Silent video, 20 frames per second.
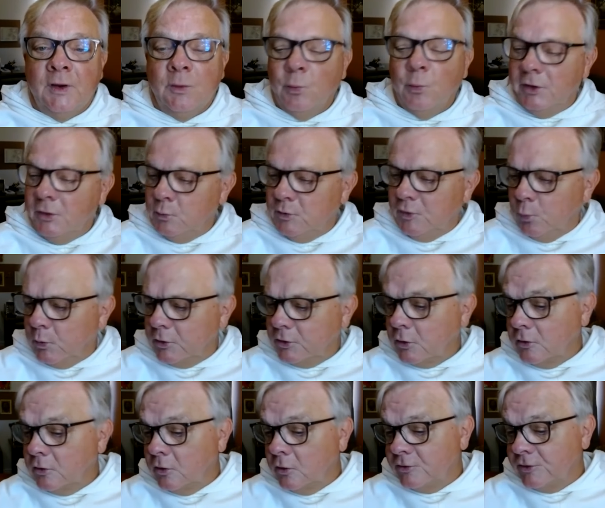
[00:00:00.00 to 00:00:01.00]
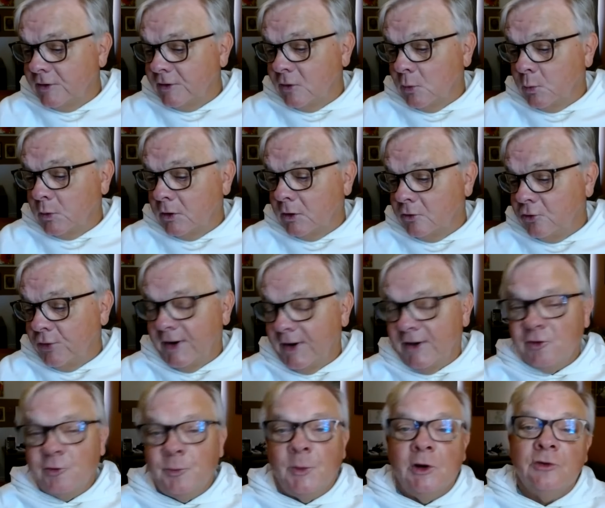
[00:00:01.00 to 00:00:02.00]
were you using the word
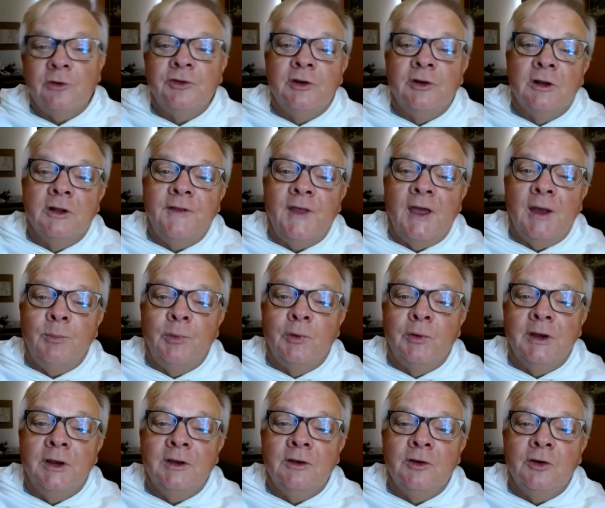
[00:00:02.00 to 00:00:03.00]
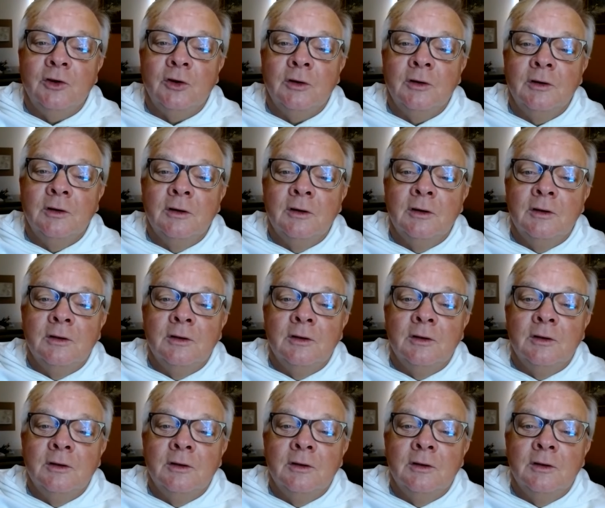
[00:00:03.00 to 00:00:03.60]
transpersonal at that point in your